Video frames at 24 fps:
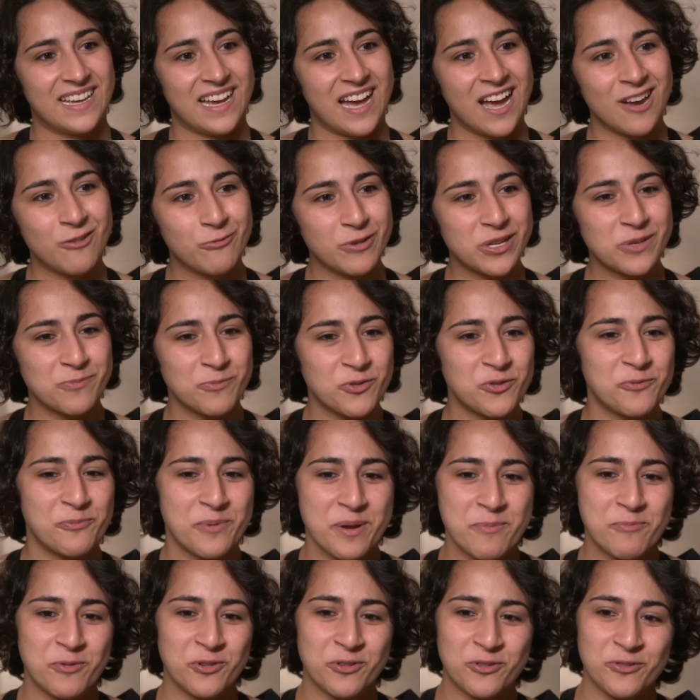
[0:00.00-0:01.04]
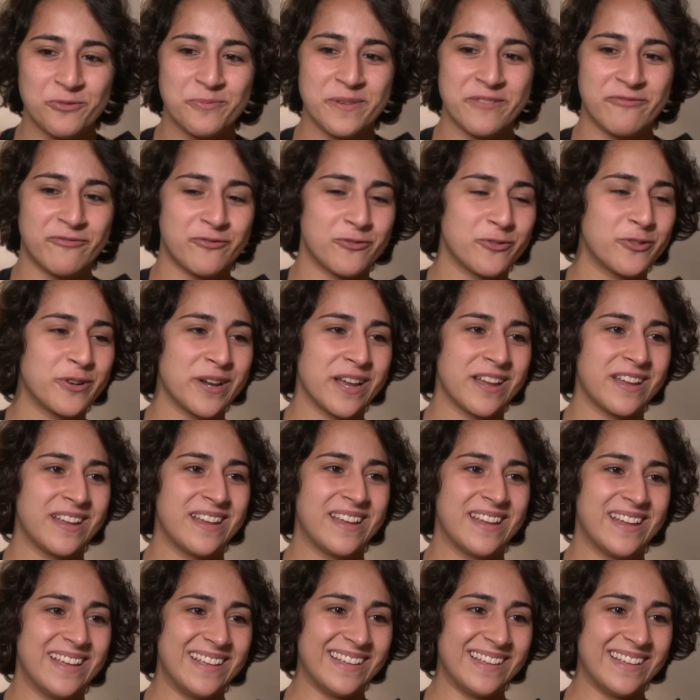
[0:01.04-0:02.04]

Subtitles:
I wish more people could be furry.